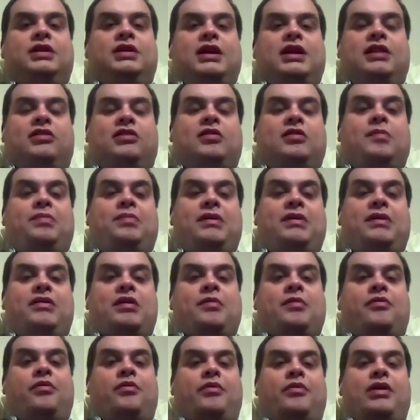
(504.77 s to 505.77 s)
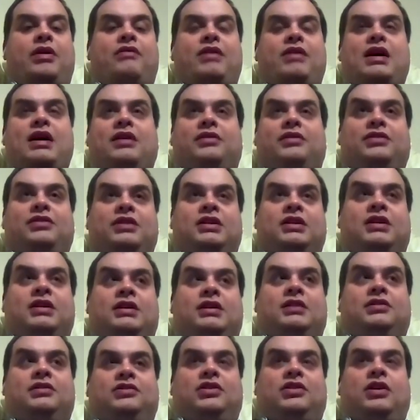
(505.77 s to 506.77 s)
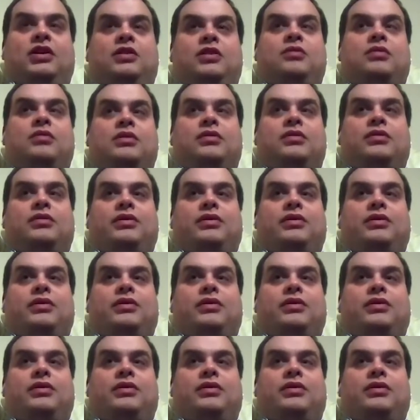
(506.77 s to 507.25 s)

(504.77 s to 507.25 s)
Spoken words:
It's completely the other way round. So